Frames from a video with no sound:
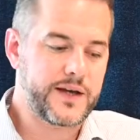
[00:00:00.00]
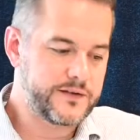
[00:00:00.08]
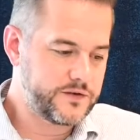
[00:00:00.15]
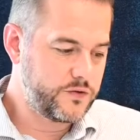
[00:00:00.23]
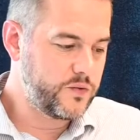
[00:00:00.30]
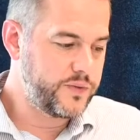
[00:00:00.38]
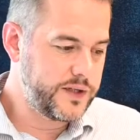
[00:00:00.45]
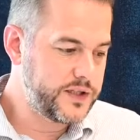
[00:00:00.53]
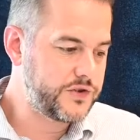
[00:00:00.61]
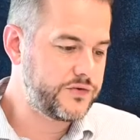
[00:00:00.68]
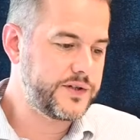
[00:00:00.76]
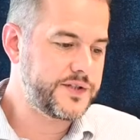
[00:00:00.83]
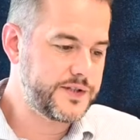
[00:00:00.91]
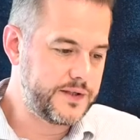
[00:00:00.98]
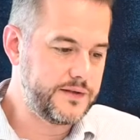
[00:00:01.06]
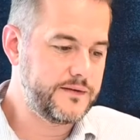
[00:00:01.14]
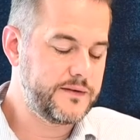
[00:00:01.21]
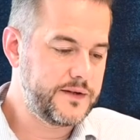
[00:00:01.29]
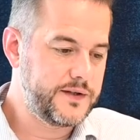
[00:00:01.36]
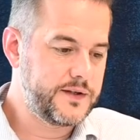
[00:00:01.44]
so it would be
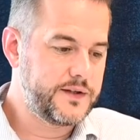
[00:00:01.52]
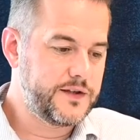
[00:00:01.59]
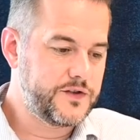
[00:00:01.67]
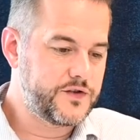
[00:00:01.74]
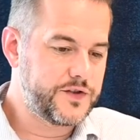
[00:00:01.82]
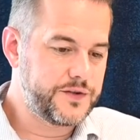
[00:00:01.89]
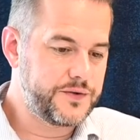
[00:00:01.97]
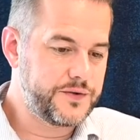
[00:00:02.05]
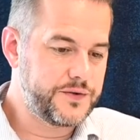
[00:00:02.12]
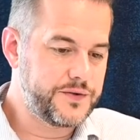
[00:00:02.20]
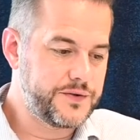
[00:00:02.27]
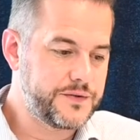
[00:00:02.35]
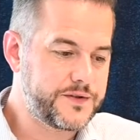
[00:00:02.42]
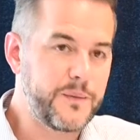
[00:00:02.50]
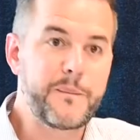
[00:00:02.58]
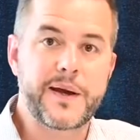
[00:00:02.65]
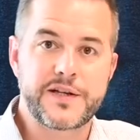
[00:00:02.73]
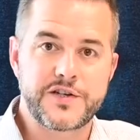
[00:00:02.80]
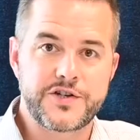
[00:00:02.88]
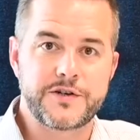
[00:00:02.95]
interesting to
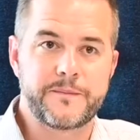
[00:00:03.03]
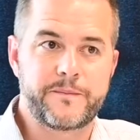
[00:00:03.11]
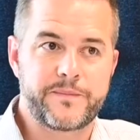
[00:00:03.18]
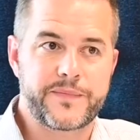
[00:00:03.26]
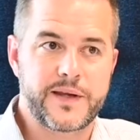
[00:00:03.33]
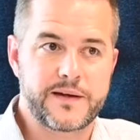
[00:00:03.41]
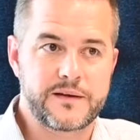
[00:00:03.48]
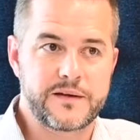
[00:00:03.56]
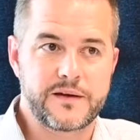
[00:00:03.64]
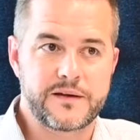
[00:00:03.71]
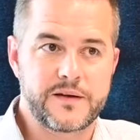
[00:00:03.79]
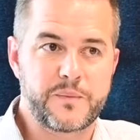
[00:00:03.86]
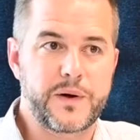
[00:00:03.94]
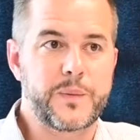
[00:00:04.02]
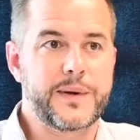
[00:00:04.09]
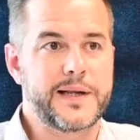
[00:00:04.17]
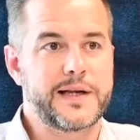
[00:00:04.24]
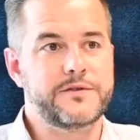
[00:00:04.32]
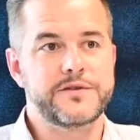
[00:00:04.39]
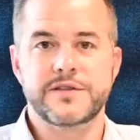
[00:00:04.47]
mention like the
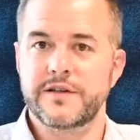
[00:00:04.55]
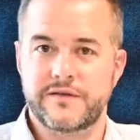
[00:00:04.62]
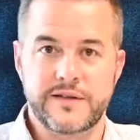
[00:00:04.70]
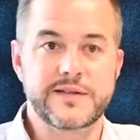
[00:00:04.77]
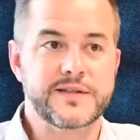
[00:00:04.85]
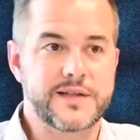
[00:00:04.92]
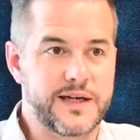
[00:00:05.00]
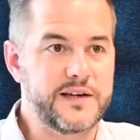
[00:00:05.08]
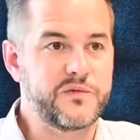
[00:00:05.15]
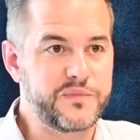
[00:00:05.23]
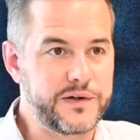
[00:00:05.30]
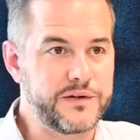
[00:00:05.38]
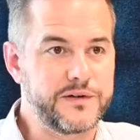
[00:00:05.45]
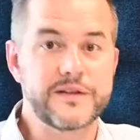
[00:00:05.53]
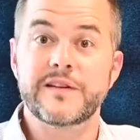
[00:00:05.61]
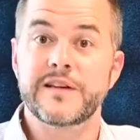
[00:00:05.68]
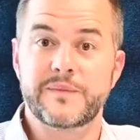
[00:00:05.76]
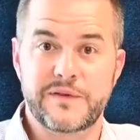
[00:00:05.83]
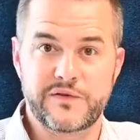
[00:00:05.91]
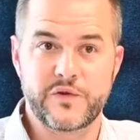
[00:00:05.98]
popularity of this kind of product, the
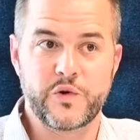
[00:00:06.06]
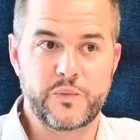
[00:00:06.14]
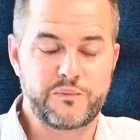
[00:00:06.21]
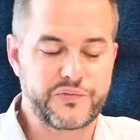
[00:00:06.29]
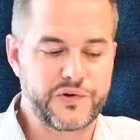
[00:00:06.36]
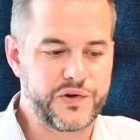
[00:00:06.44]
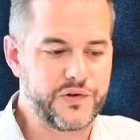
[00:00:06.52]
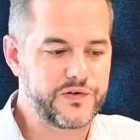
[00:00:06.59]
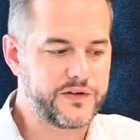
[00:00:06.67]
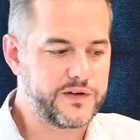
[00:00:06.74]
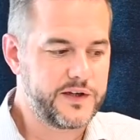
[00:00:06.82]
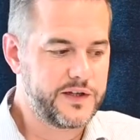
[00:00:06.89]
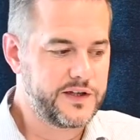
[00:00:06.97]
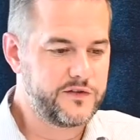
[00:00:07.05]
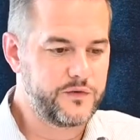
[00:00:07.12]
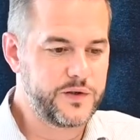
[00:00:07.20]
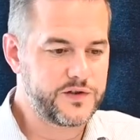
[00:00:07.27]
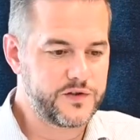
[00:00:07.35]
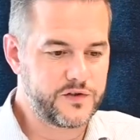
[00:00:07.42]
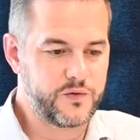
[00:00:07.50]
TP4 product. If we
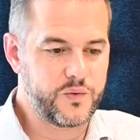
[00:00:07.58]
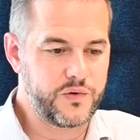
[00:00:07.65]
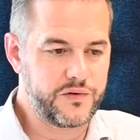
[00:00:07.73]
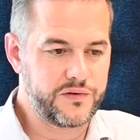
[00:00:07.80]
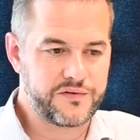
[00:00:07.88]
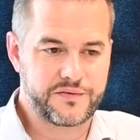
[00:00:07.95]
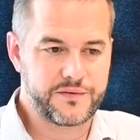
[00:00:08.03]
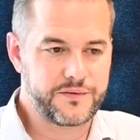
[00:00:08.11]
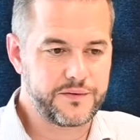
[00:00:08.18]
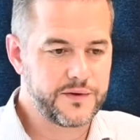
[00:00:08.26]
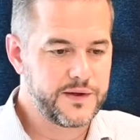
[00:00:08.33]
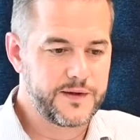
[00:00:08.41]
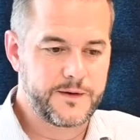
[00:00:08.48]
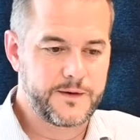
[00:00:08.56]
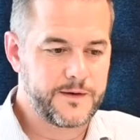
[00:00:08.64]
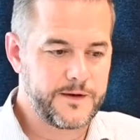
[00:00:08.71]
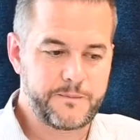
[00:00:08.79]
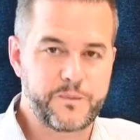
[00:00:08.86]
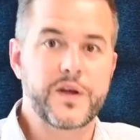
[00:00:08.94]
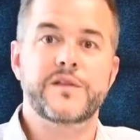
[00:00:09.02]
took a walk through
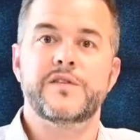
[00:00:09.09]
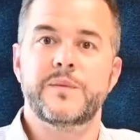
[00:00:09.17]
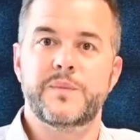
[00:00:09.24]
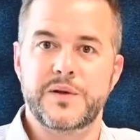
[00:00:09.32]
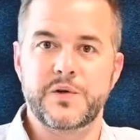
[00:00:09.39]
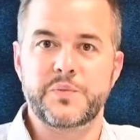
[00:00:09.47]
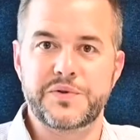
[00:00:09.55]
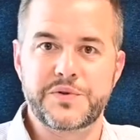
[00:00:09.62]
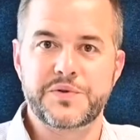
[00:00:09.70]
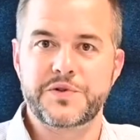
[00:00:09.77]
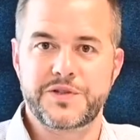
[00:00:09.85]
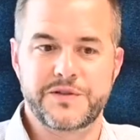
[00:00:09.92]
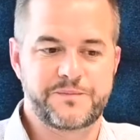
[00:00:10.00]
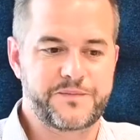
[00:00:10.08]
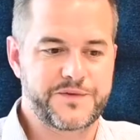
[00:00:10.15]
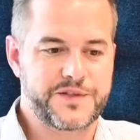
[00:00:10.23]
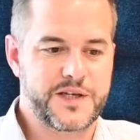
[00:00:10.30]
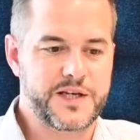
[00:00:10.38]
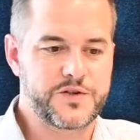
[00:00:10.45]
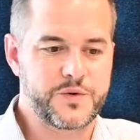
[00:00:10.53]
a typical production
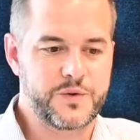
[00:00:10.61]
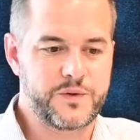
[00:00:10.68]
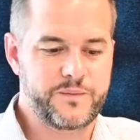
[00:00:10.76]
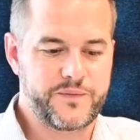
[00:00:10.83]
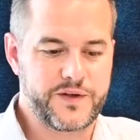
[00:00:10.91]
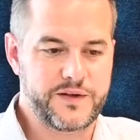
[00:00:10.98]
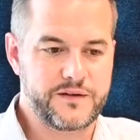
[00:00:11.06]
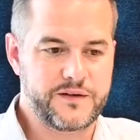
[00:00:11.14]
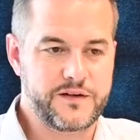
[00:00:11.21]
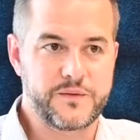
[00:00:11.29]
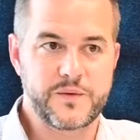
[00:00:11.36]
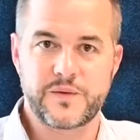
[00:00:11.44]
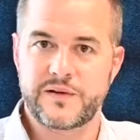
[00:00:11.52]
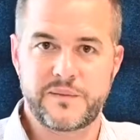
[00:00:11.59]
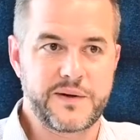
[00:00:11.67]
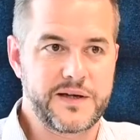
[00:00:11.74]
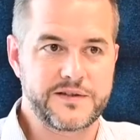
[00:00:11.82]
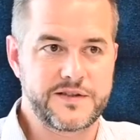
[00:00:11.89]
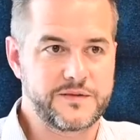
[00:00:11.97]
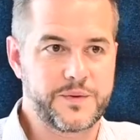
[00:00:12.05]
schedule on a monthly
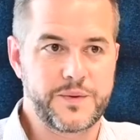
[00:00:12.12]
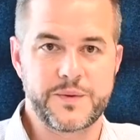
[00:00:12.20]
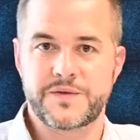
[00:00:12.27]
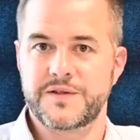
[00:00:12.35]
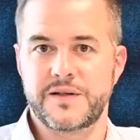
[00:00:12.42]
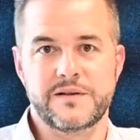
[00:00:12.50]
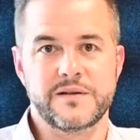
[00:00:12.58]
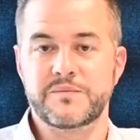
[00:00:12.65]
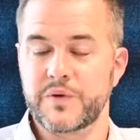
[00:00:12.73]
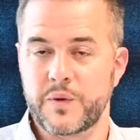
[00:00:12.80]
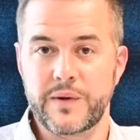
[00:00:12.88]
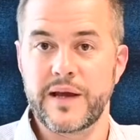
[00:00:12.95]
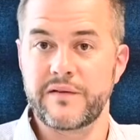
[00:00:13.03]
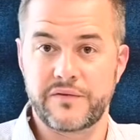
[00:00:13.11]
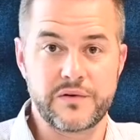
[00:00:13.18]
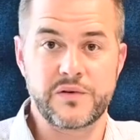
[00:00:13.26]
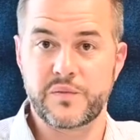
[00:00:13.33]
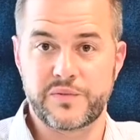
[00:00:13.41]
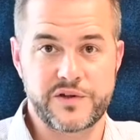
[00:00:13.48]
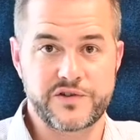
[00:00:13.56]
basis, we would see that probably every
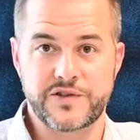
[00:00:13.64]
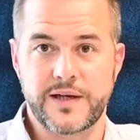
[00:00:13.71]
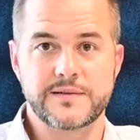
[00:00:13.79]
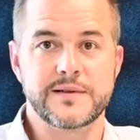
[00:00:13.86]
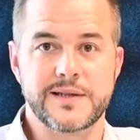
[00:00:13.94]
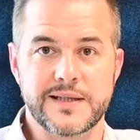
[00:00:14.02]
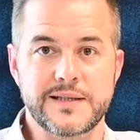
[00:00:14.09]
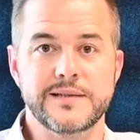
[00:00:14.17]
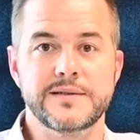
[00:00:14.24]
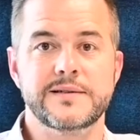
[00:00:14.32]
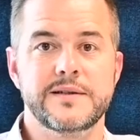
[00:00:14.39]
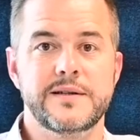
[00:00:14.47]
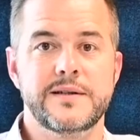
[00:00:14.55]
other project at least